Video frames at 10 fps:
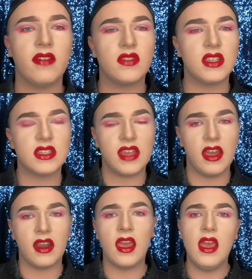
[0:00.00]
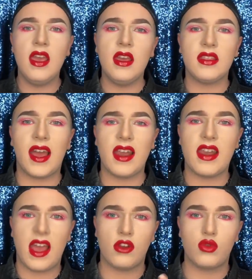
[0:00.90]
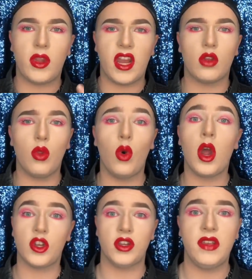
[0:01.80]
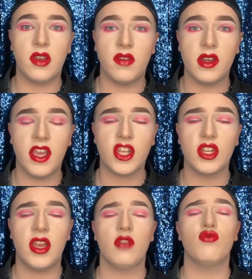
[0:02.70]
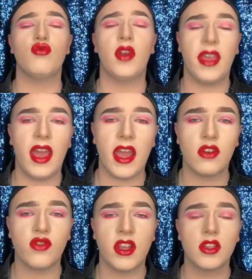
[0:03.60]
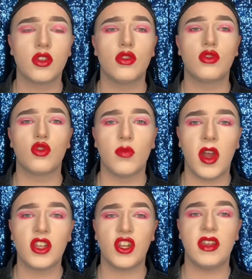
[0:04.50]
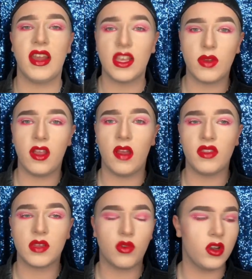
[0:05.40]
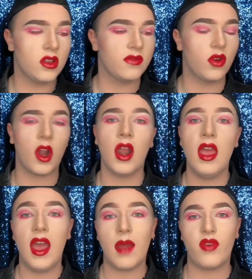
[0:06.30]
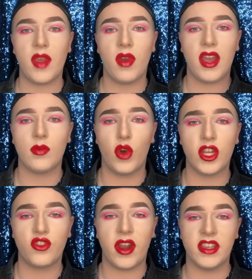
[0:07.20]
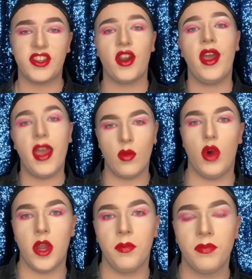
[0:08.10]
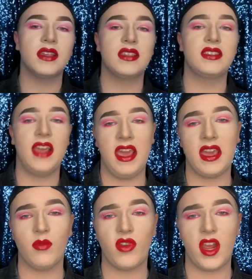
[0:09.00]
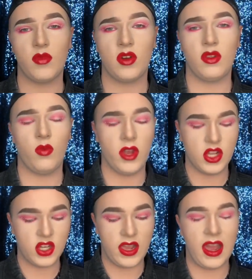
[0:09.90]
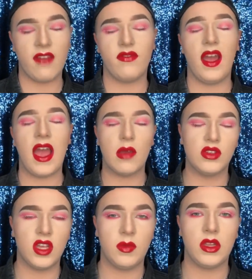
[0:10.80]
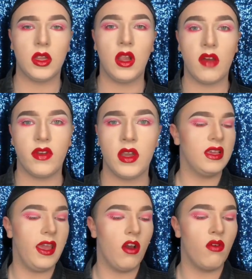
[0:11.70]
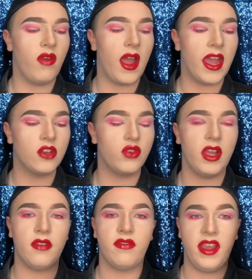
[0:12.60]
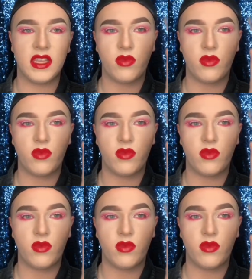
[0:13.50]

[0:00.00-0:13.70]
gives the skin that natural kind of glow underneath your foundation and it really hydrates so much, and that's why I love this product for a primer and a moisturiser in one. The second primer, which I have absolutely been loving, the E.L.F Hydrating Face